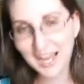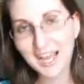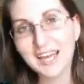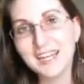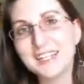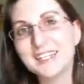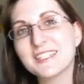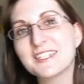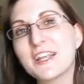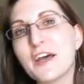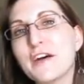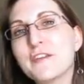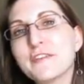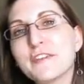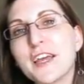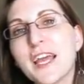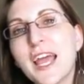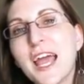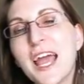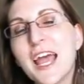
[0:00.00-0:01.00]
kind of stuff.
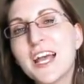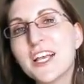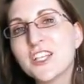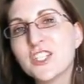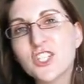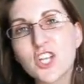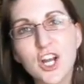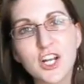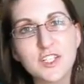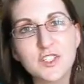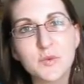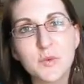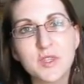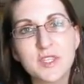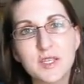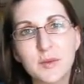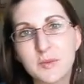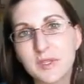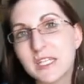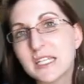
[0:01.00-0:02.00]
Starts with
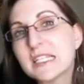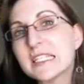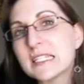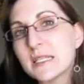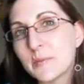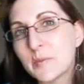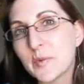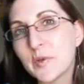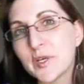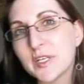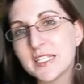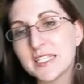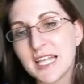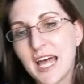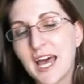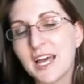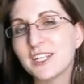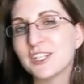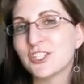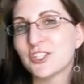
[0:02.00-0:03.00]
something as simple as
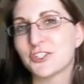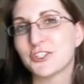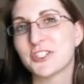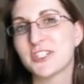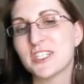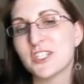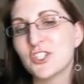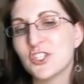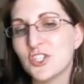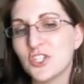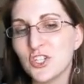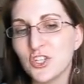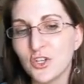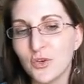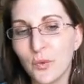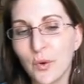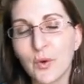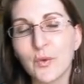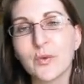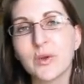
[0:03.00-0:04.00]
that and turns
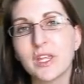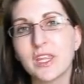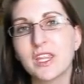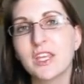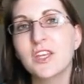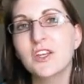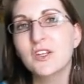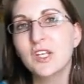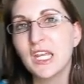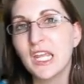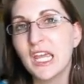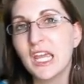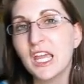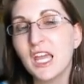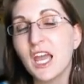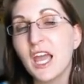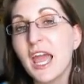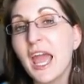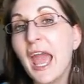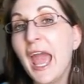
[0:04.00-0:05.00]
into a really
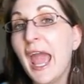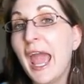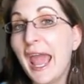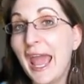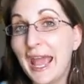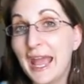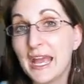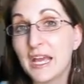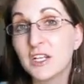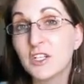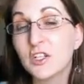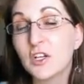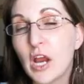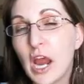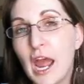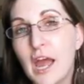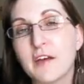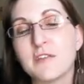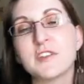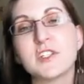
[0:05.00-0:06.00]
unique,
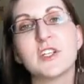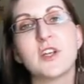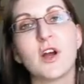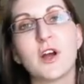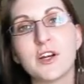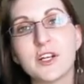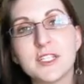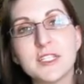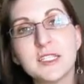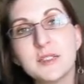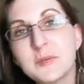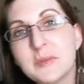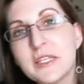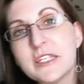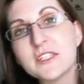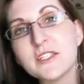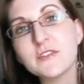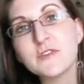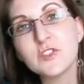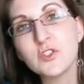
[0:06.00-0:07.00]
handcrafted artisan
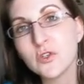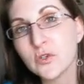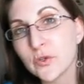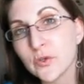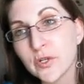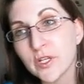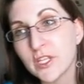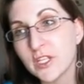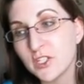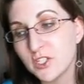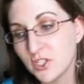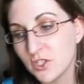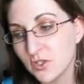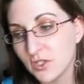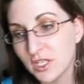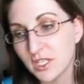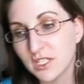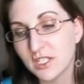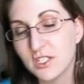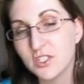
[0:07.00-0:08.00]
piece of jewelry that you
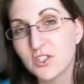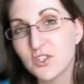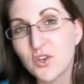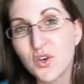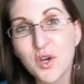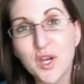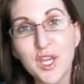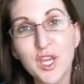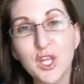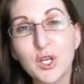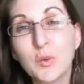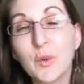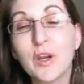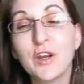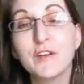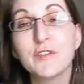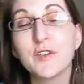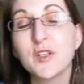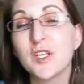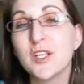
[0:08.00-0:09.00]
can enjoy and
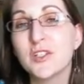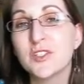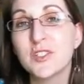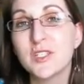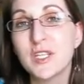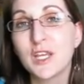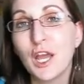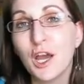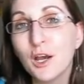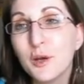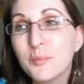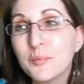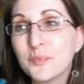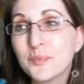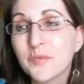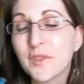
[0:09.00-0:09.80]
wear for years to come.